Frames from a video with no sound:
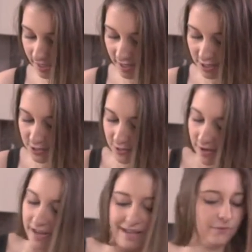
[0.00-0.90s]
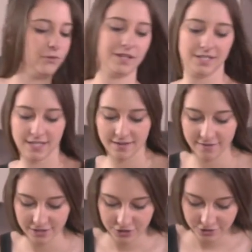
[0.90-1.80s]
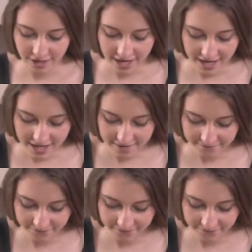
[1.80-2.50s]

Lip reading: So I'm going to give it a try.